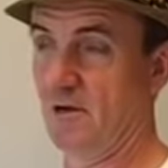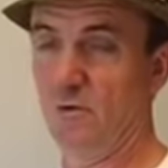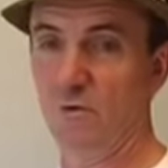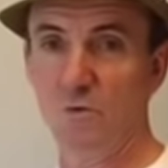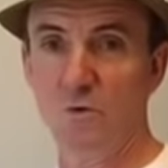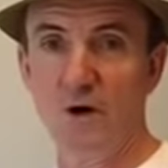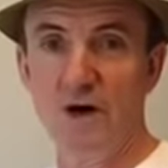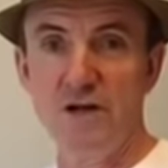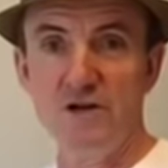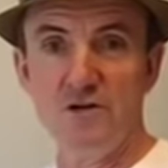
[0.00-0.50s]

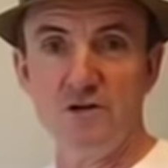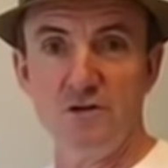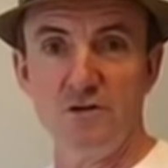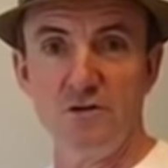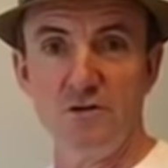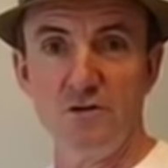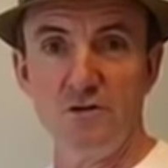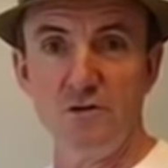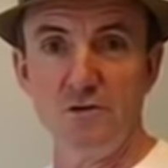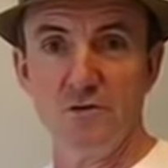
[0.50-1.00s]
why
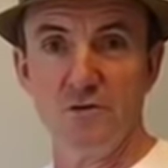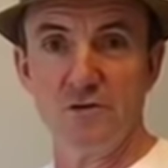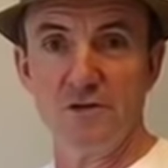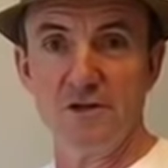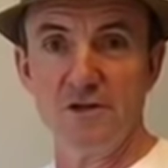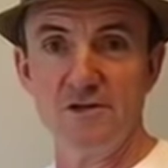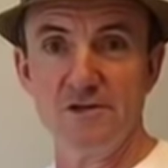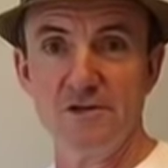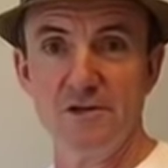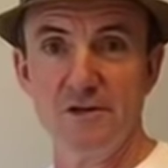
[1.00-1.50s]
shouldn't you do
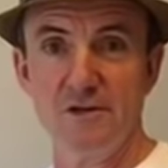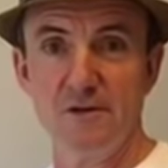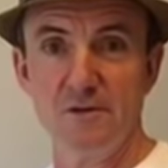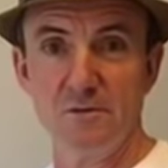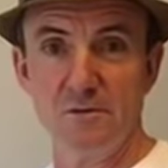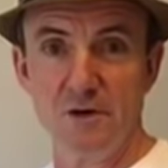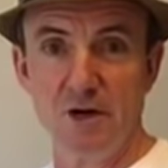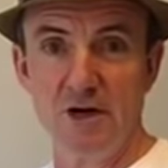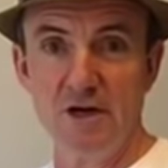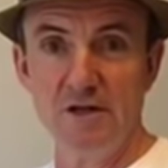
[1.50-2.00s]
this,
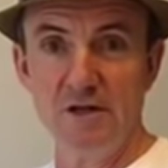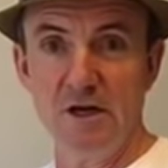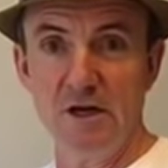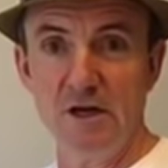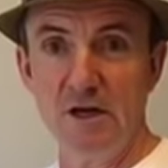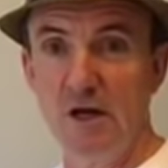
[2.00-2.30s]
right?